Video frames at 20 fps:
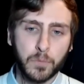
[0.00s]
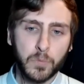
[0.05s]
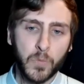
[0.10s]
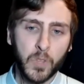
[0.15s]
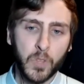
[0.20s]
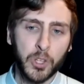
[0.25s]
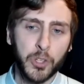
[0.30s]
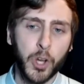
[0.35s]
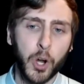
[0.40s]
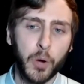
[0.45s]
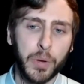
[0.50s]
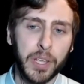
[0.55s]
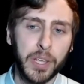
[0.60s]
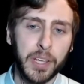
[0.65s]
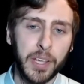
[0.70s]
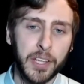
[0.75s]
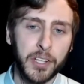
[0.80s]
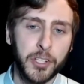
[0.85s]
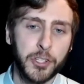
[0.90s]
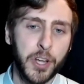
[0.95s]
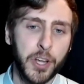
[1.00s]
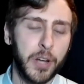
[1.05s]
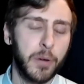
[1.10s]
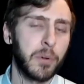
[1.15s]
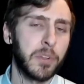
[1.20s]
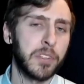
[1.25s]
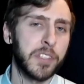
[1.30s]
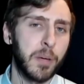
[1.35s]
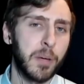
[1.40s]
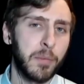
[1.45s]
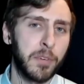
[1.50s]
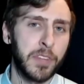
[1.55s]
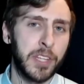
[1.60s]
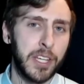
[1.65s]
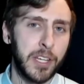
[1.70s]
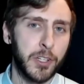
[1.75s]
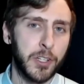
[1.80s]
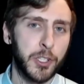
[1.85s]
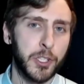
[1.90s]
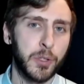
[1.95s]
in general, some of
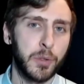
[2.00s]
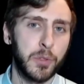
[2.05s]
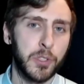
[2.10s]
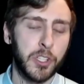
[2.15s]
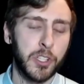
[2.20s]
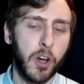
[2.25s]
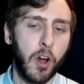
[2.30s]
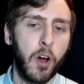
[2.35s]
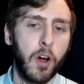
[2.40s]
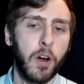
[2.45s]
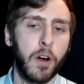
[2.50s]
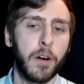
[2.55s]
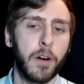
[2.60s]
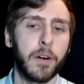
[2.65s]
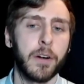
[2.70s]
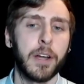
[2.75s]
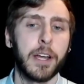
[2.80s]
the issues are